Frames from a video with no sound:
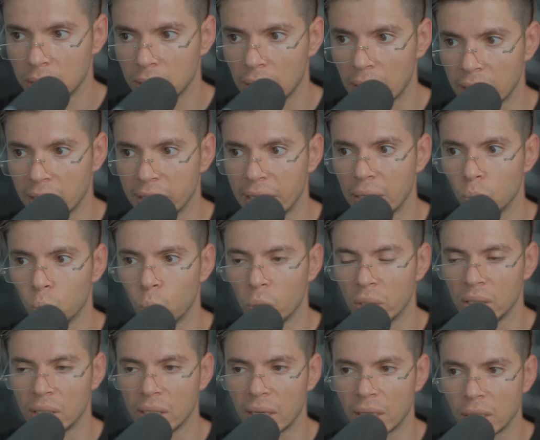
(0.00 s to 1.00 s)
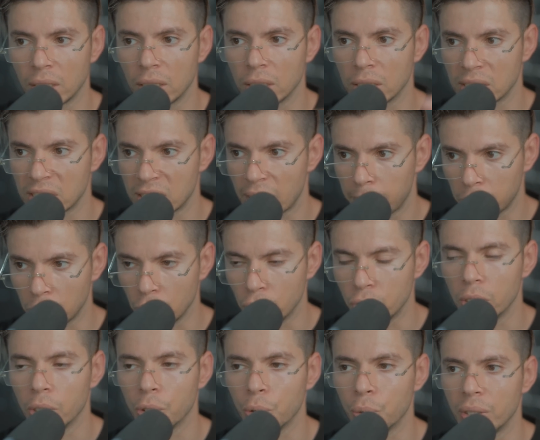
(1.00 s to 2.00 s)
And then when they accept each
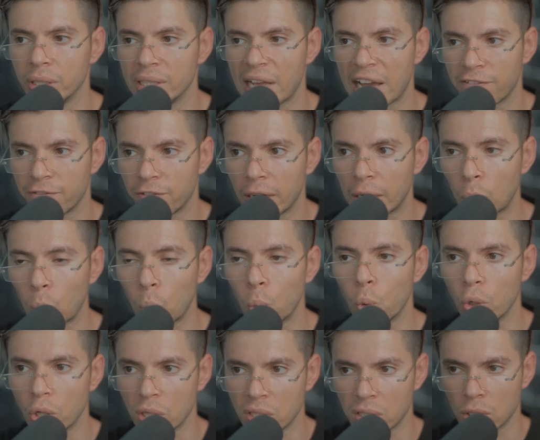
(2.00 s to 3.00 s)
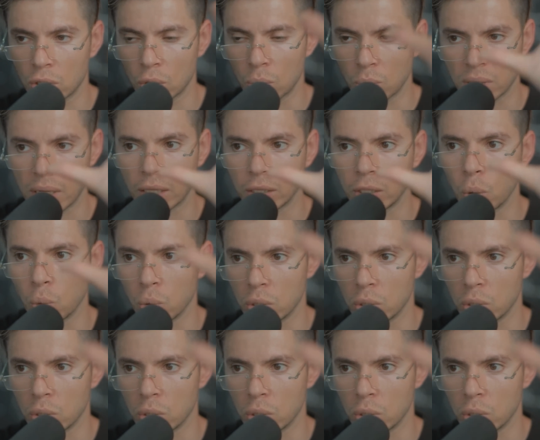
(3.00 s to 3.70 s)
other in that final course, it's almost like those